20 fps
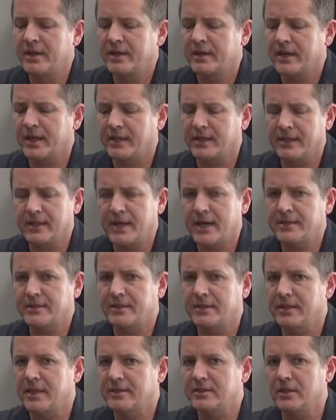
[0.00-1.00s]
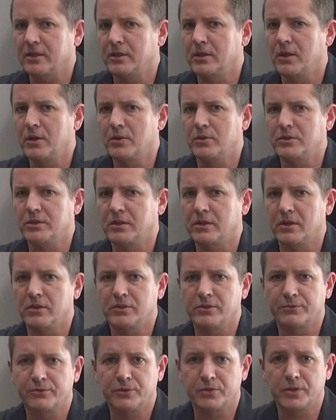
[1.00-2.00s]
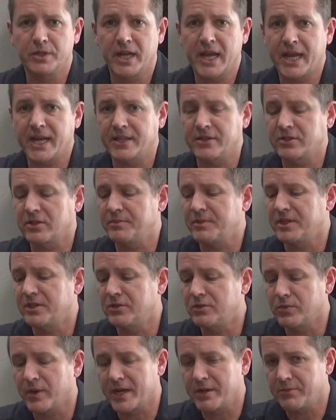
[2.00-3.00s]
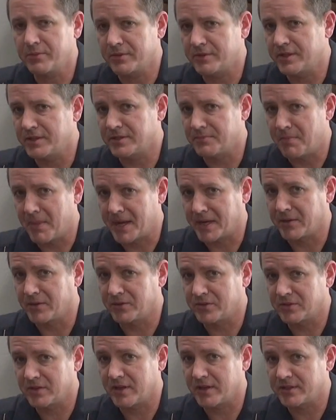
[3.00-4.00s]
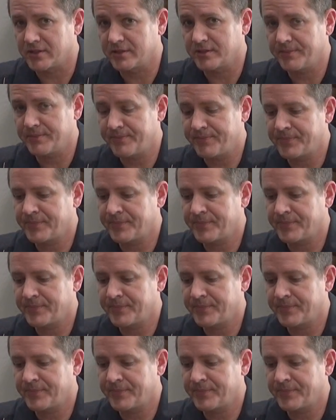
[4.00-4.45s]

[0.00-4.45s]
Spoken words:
Got lots and lots of loads and loads of fruit, and it's going to be great with this mango salsa.